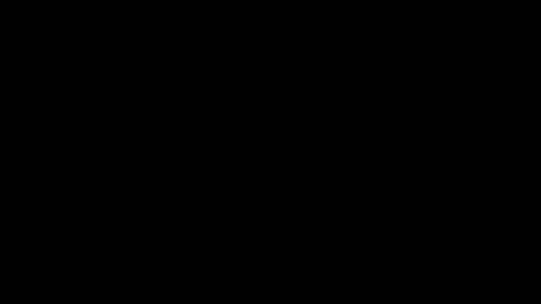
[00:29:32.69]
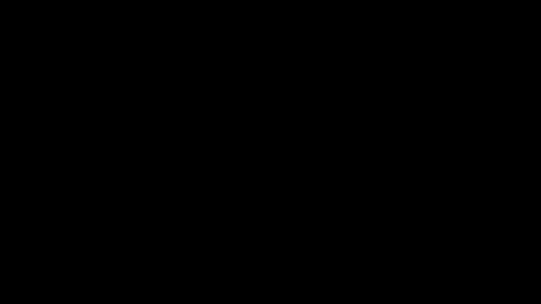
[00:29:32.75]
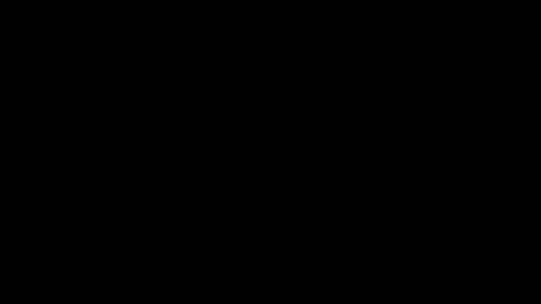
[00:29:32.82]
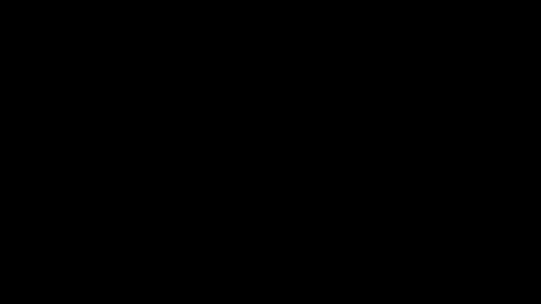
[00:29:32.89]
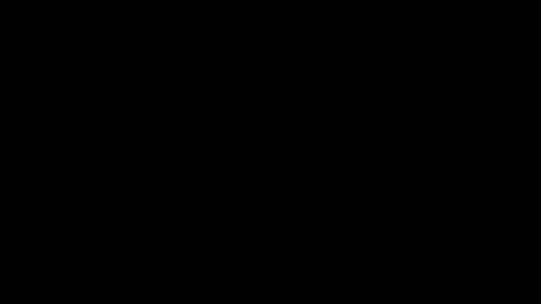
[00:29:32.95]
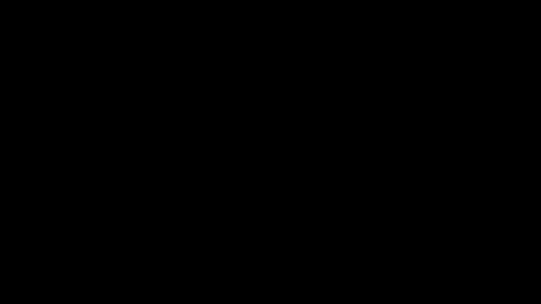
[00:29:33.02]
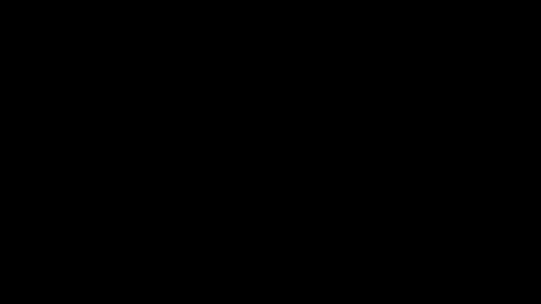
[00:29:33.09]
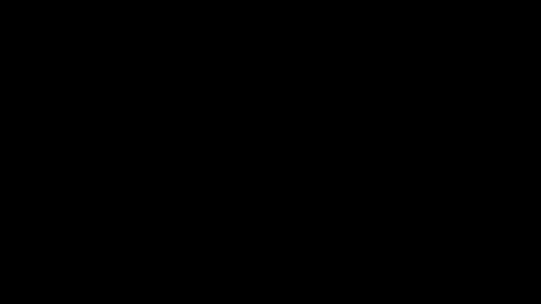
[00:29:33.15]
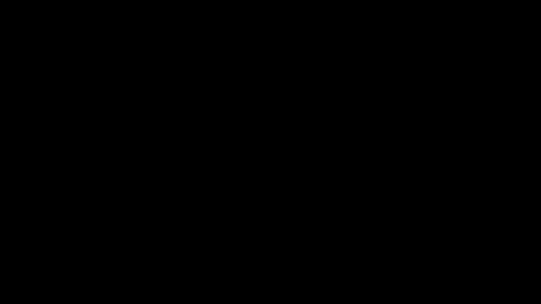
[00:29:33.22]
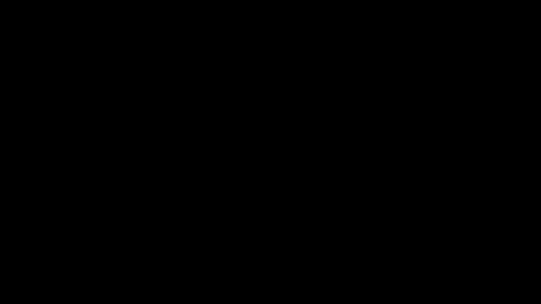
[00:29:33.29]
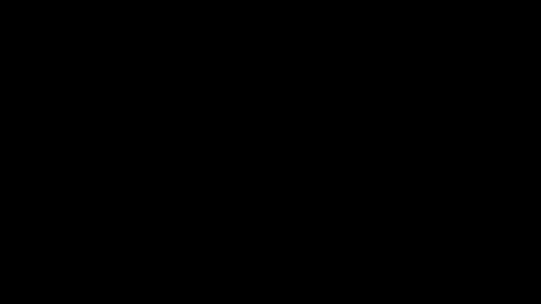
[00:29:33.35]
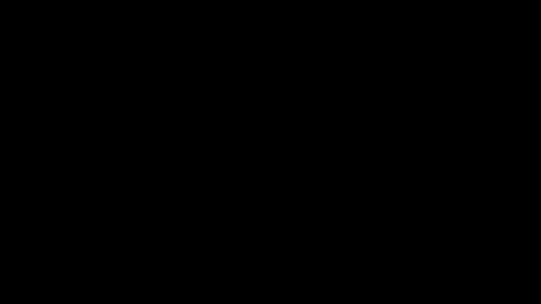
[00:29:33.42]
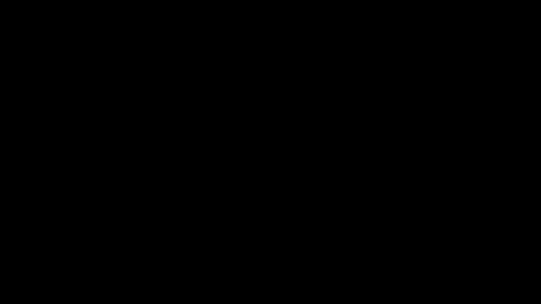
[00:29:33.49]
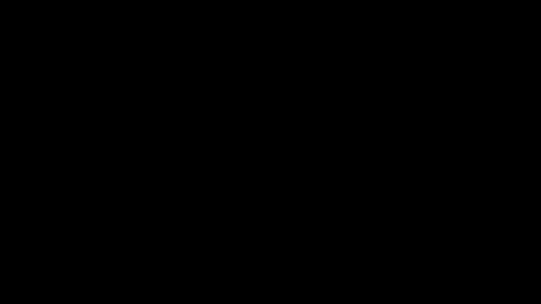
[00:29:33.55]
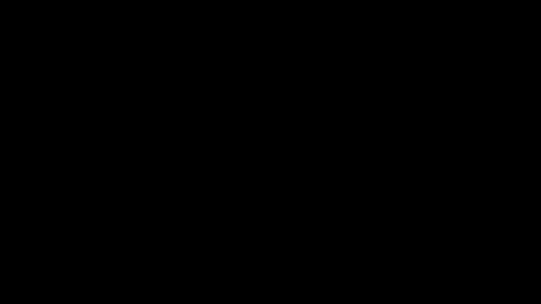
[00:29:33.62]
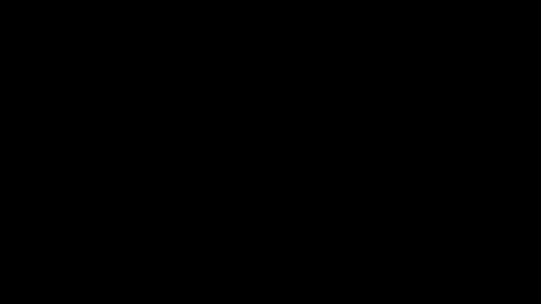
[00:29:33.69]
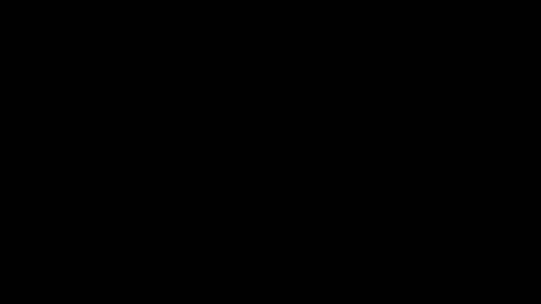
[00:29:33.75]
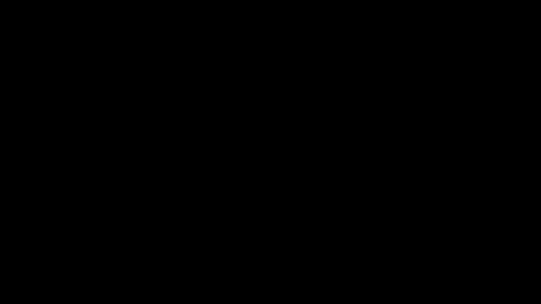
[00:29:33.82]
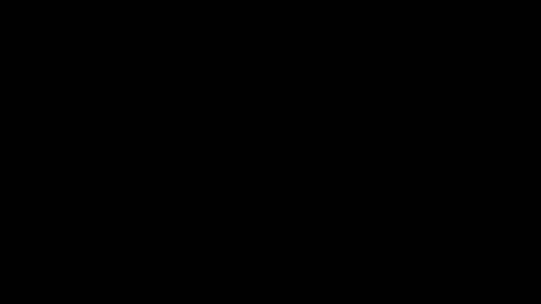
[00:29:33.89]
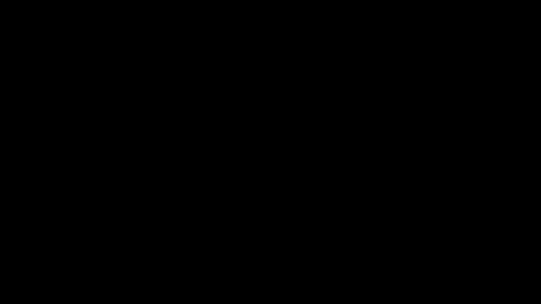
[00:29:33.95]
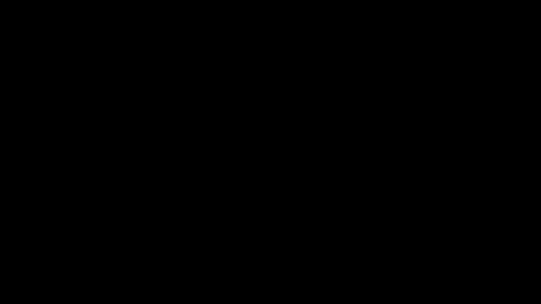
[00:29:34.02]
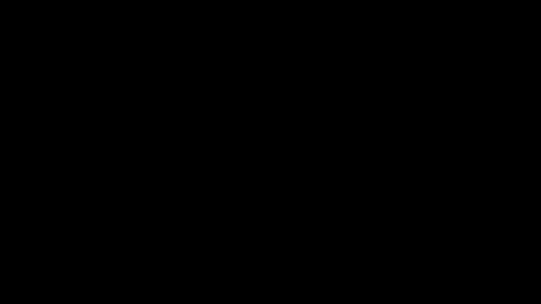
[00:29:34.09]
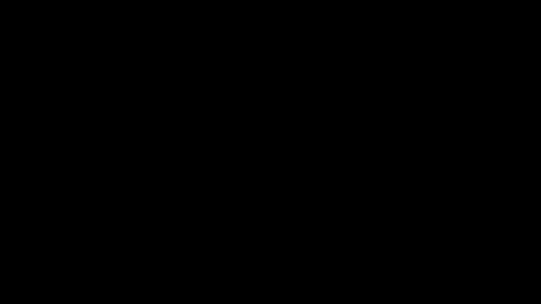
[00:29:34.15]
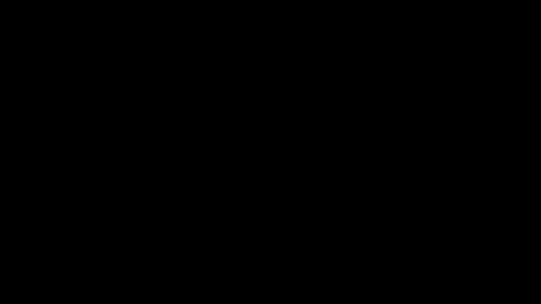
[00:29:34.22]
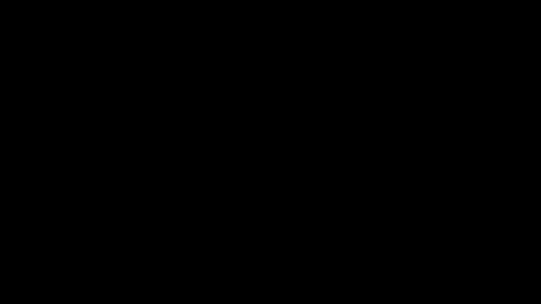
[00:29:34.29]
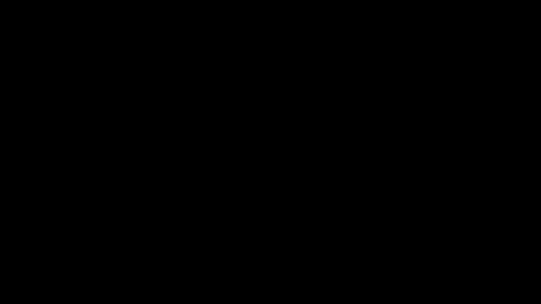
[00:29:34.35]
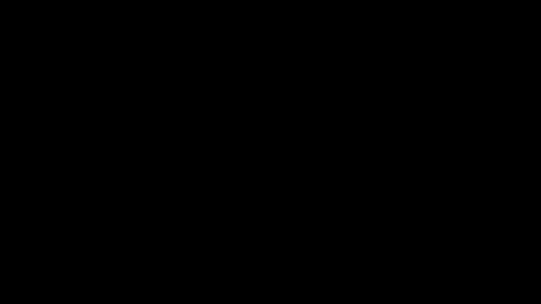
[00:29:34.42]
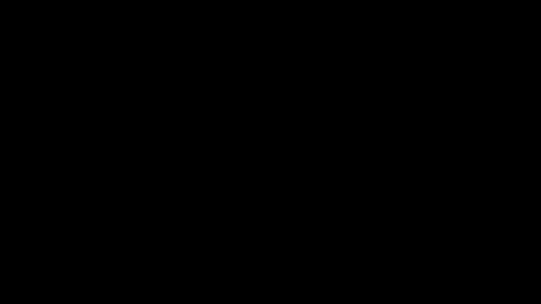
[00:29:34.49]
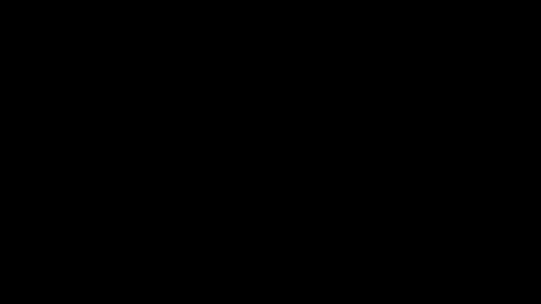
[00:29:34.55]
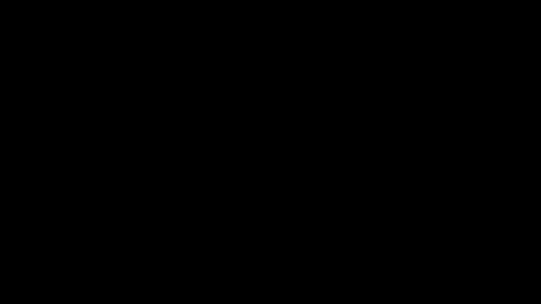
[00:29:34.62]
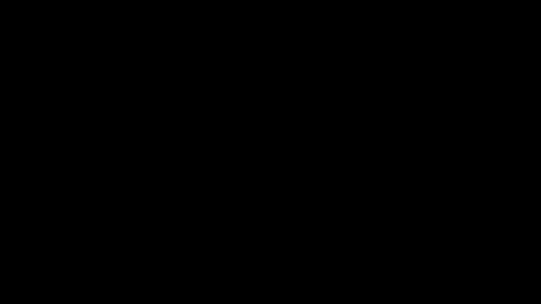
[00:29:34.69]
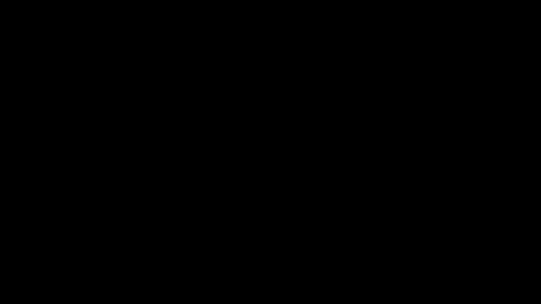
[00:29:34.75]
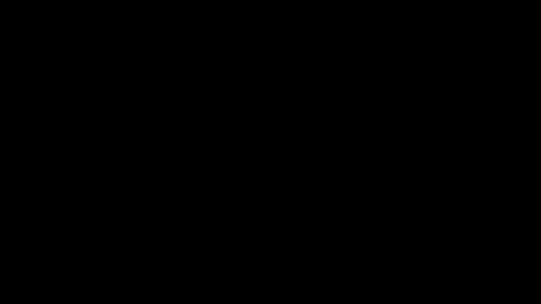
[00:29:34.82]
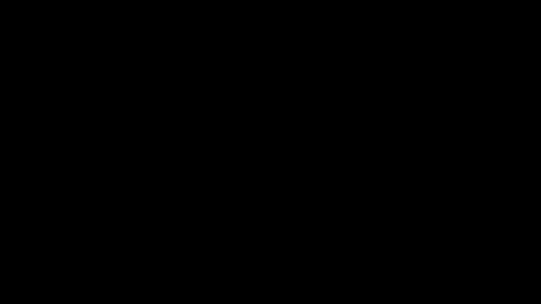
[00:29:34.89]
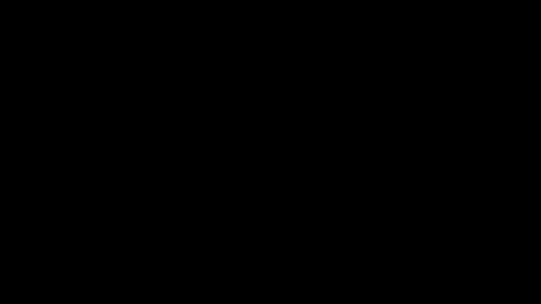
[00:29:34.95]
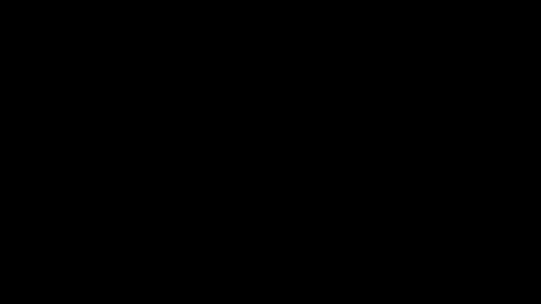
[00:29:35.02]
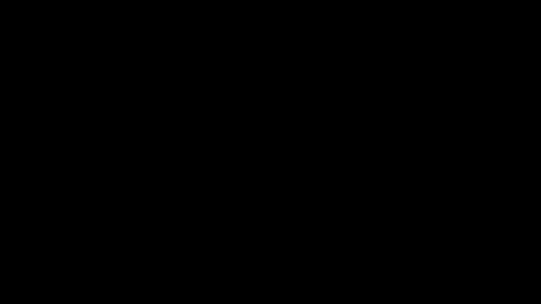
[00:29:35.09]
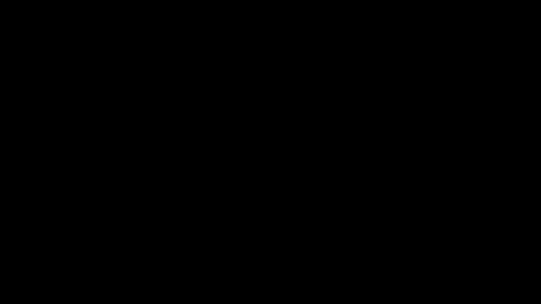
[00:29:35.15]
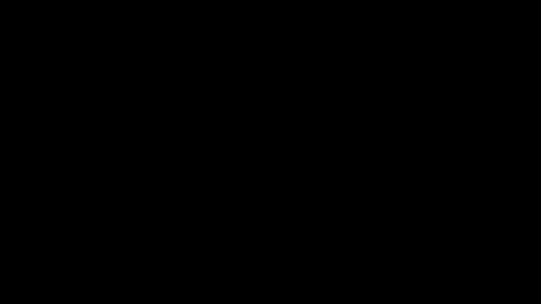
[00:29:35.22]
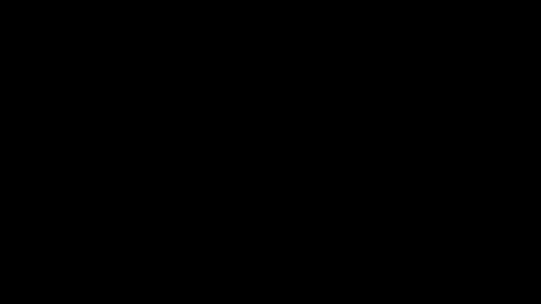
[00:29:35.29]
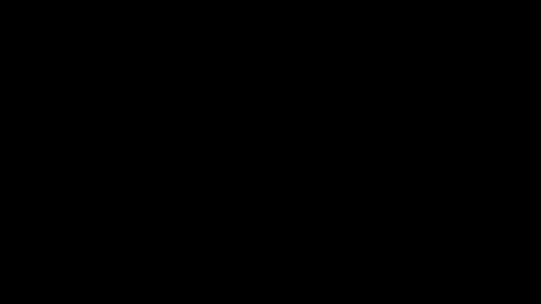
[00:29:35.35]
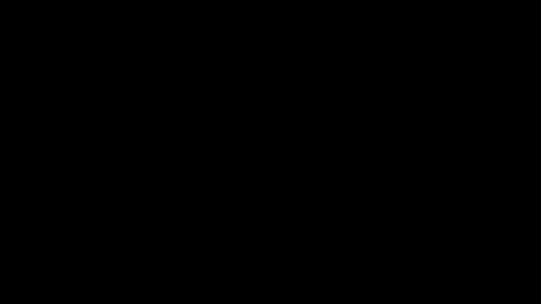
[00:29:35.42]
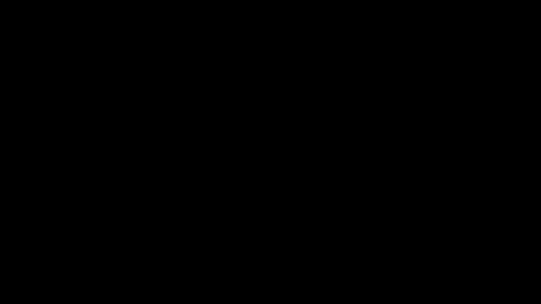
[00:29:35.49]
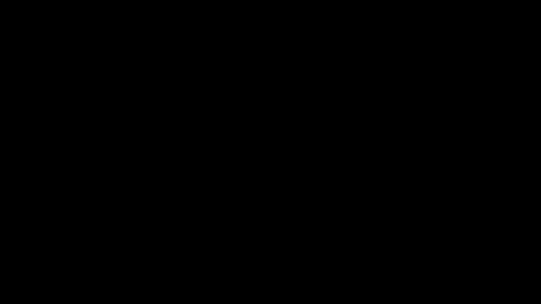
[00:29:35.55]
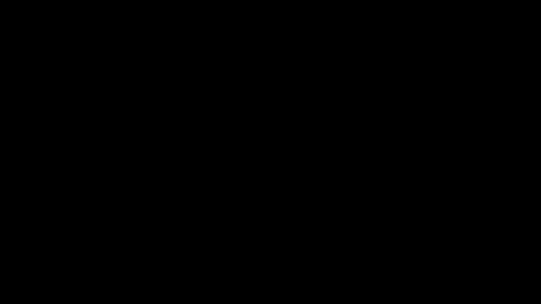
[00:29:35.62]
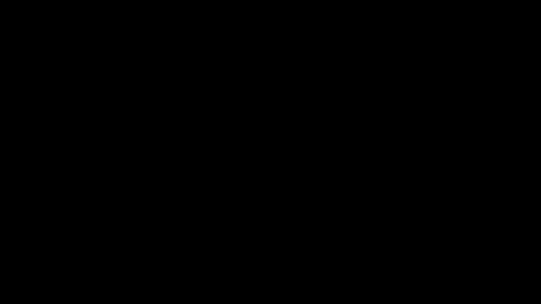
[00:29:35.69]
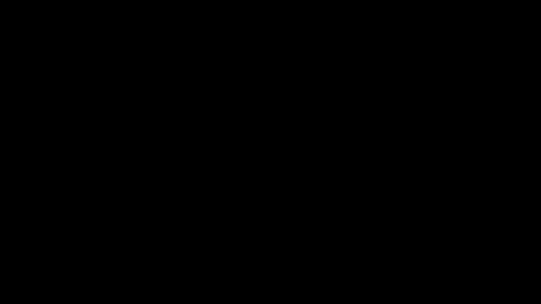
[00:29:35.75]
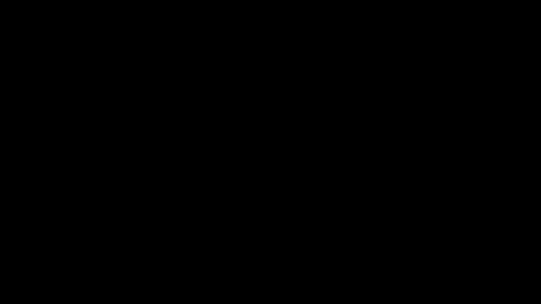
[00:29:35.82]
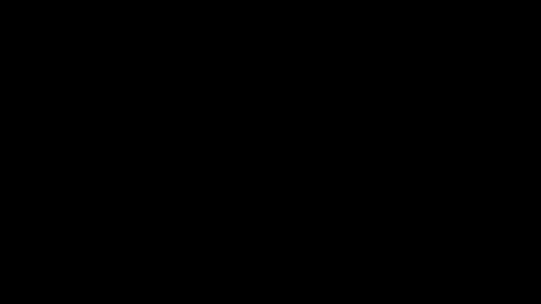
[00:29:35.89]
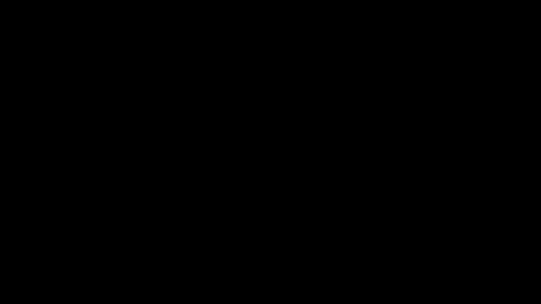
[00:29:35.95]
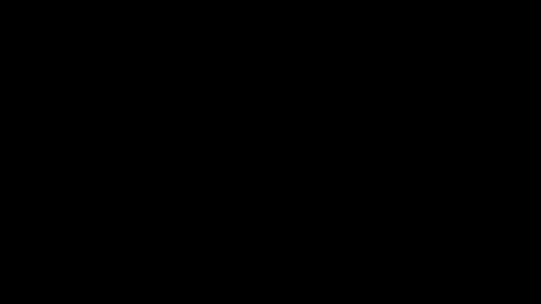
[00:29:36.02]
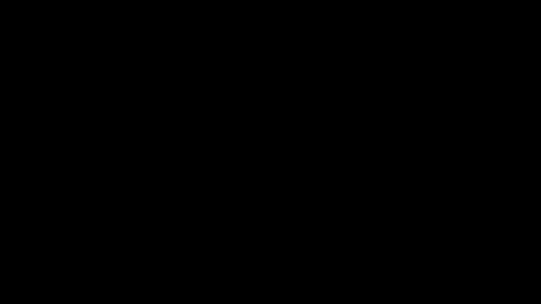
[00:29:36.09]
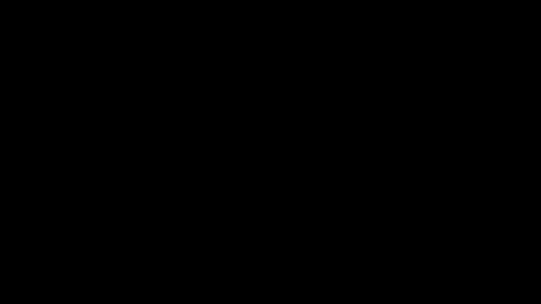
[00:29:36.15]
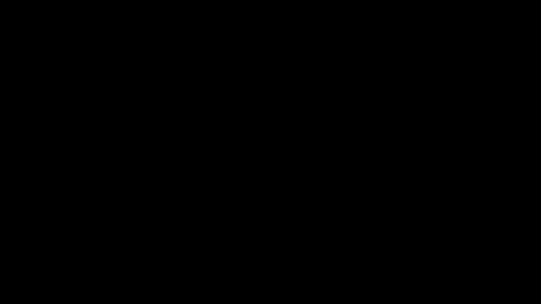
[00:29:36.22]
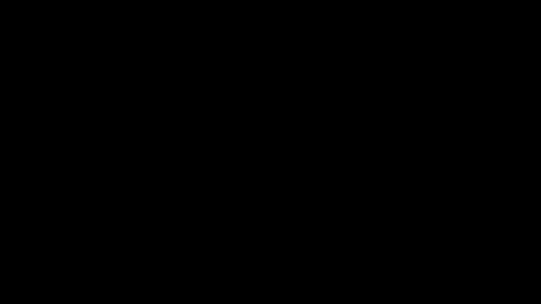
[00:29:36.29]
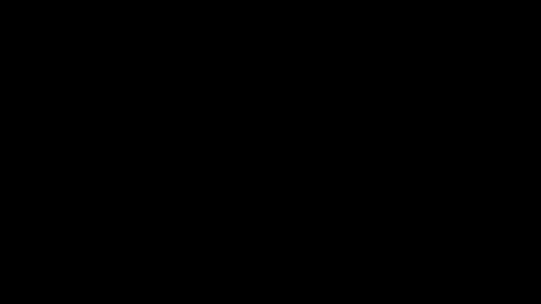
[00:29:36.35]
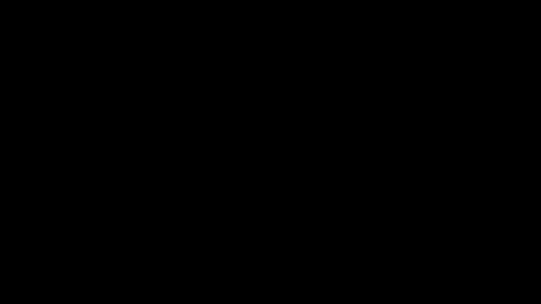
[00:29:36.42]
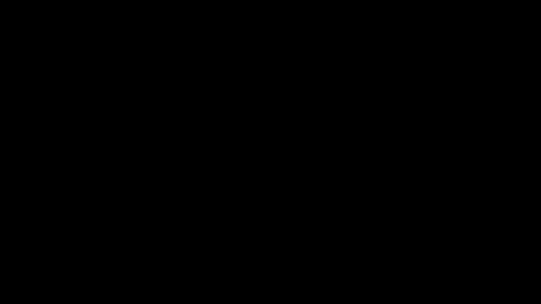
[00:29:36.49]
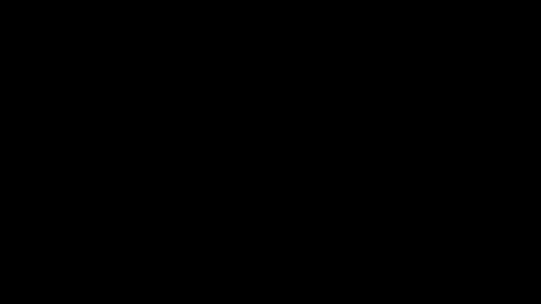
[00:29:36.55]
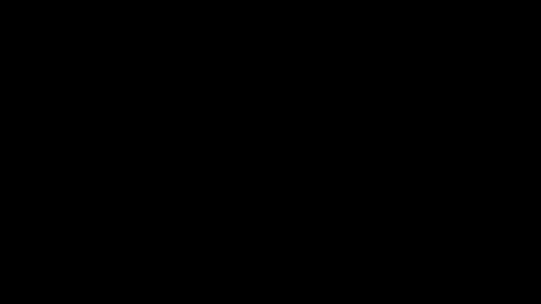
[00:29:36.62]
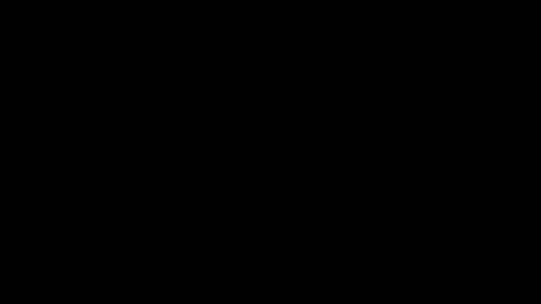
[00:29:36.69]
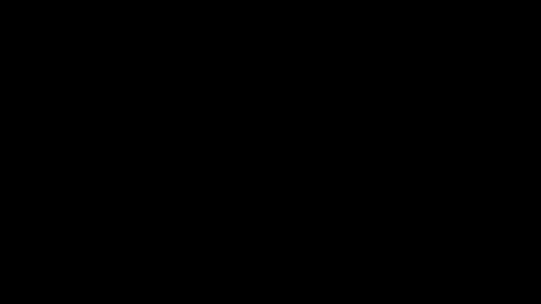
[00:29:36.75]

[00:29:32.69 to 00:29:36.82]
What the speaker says: No face is visible, so there are no lips to read.